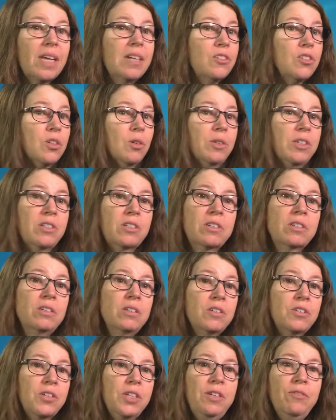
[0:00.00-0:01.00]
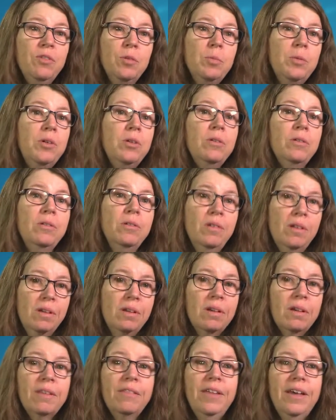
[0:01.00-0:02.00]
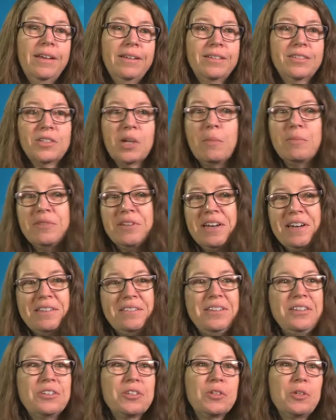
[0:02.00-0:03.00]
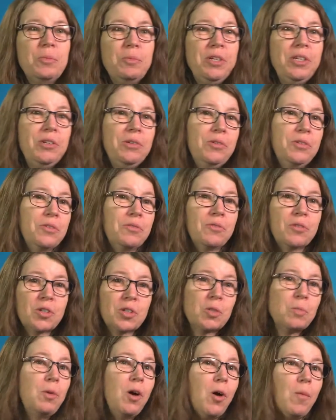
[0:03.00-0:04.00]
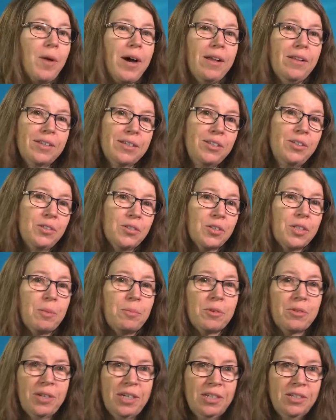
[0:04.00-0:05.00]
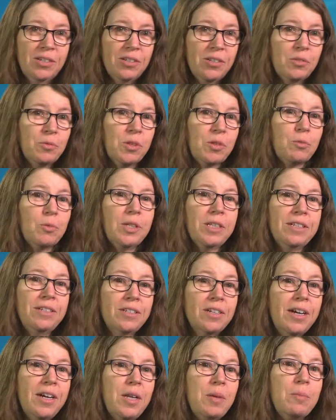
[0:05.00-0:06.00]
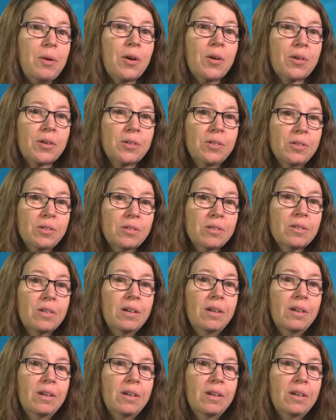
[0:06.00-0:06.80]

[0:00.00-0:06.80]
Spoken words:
And so it's conceivable that someday these could be used for small molecule separations with really tiny particles.